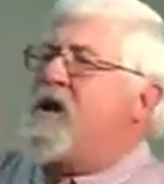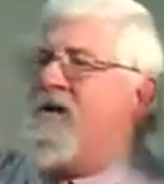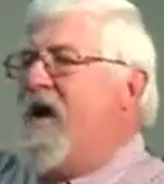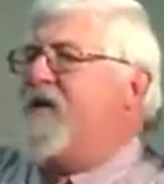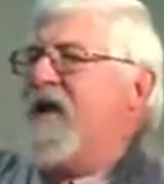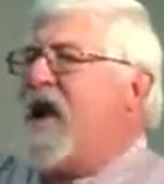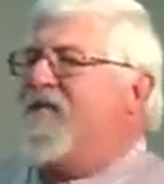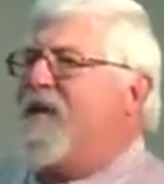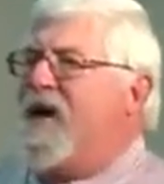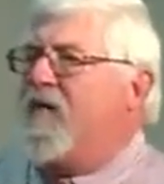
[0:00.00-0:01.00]
You never
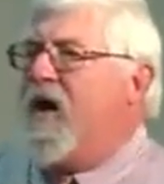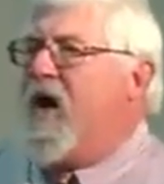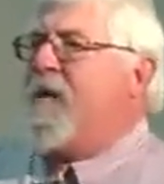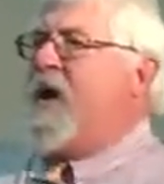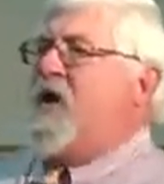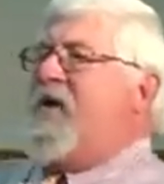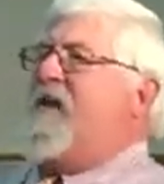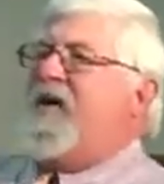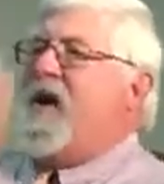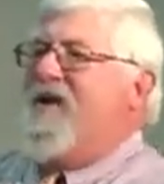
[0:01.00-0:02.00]
gave me a robe. You
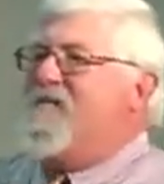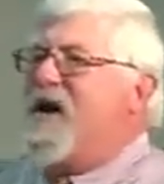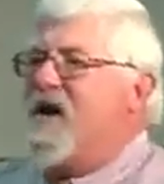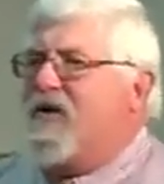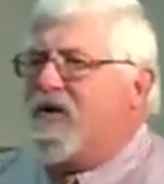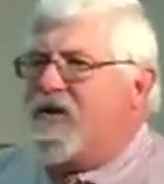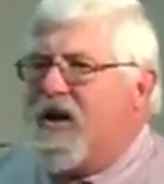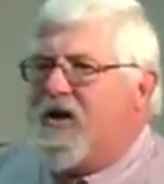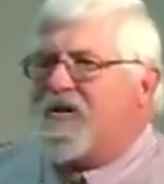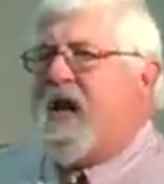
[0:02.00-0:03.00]
never gave me new
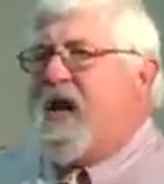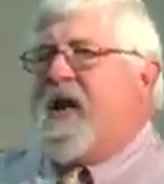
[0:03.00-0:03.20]
shoes.